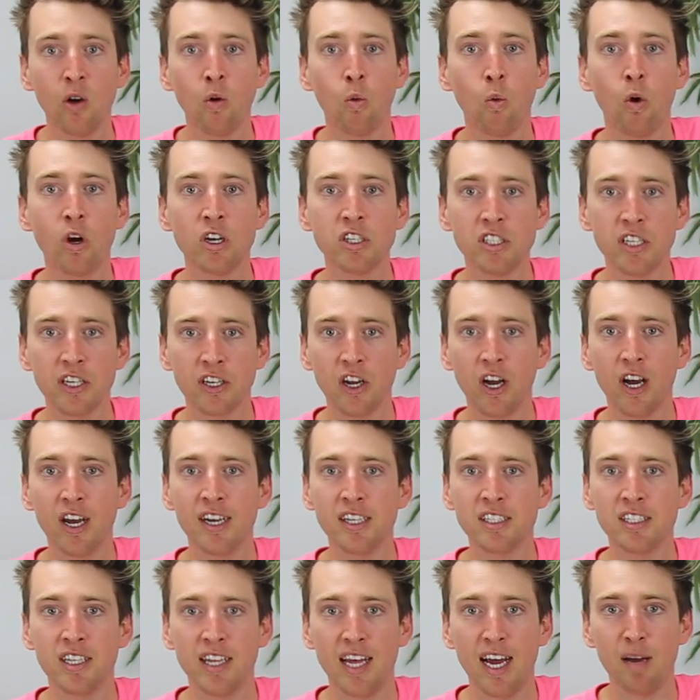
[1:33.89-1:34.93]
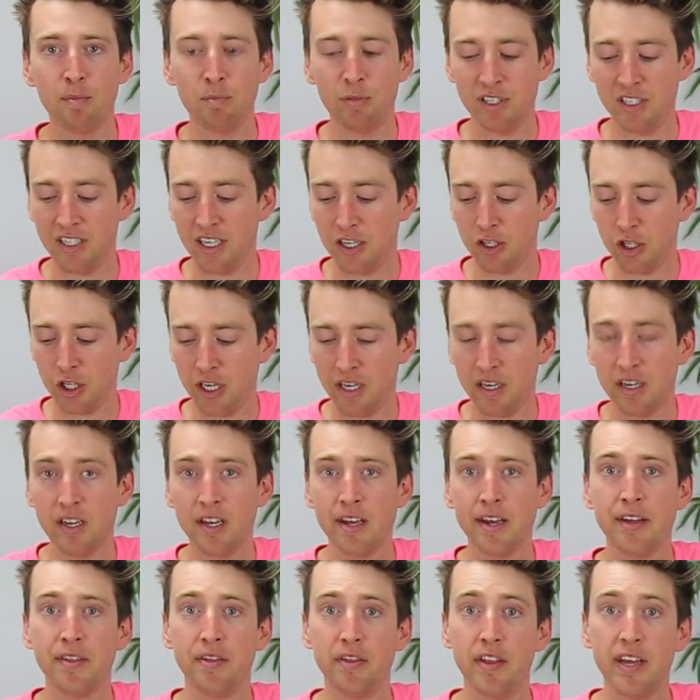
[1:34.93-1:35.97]
Once it got into that position,
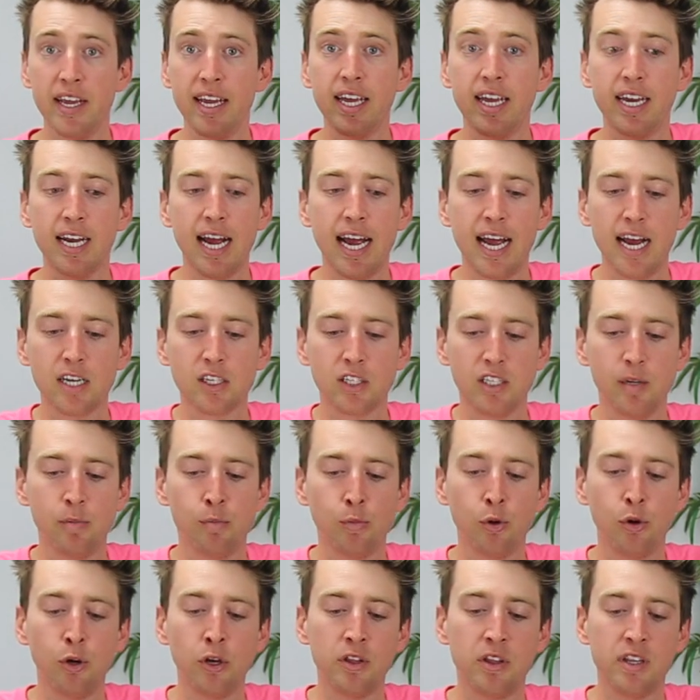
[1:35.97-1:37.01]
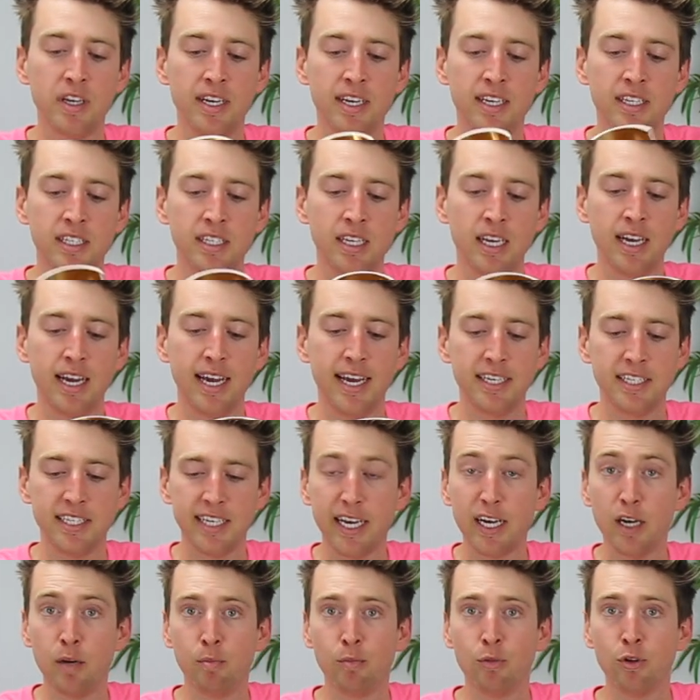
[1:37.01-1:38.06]
then I actually put these
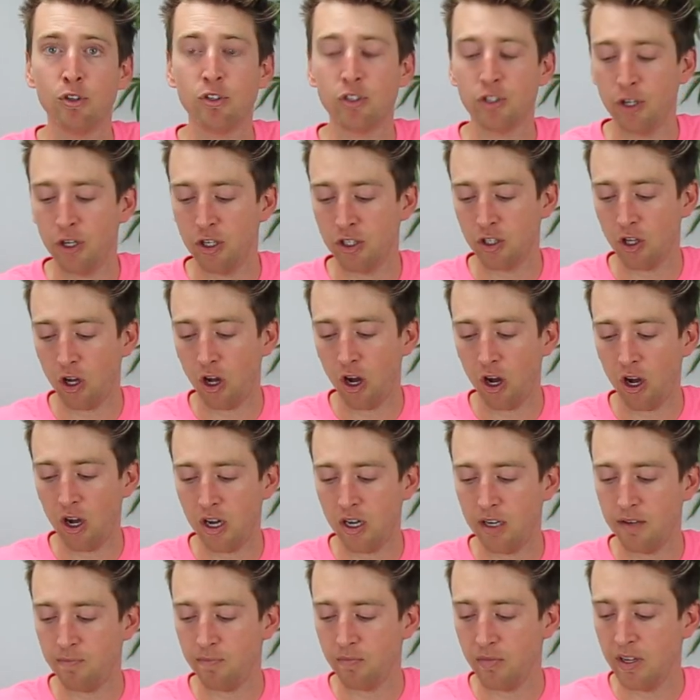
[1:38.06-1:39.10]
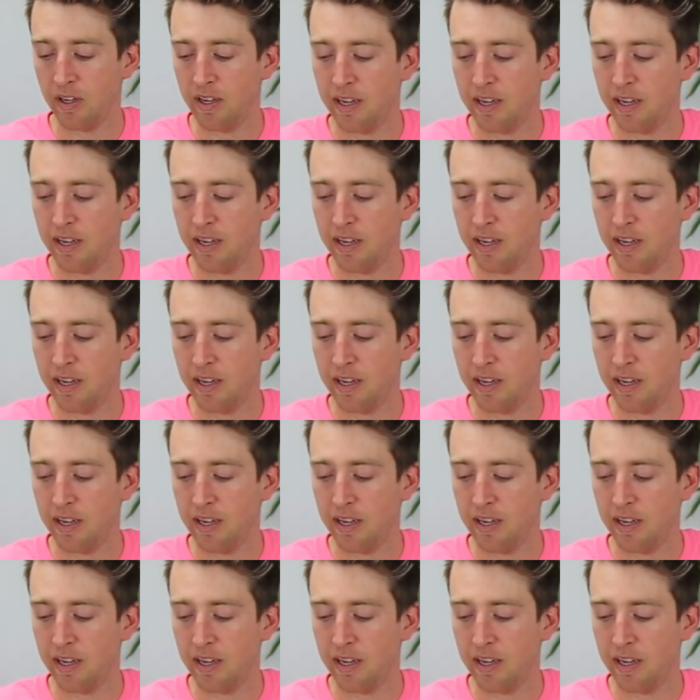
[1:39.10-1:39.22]
antenna boosters on